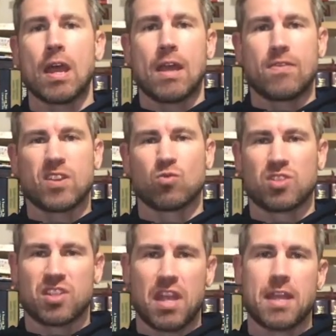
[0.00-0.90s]
and this one
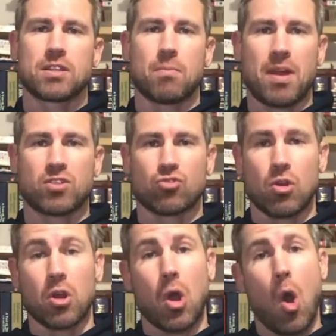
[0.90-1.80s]
stays in my
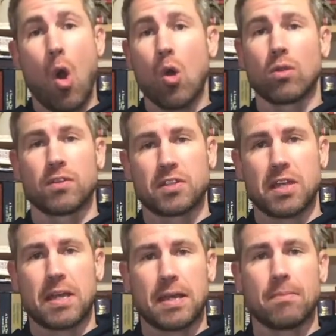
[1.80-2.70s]
truck all the
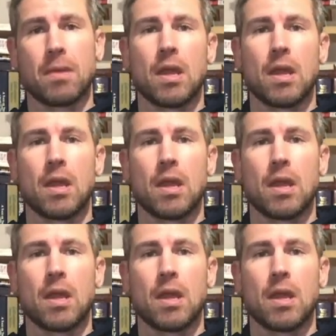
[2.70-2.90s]
time.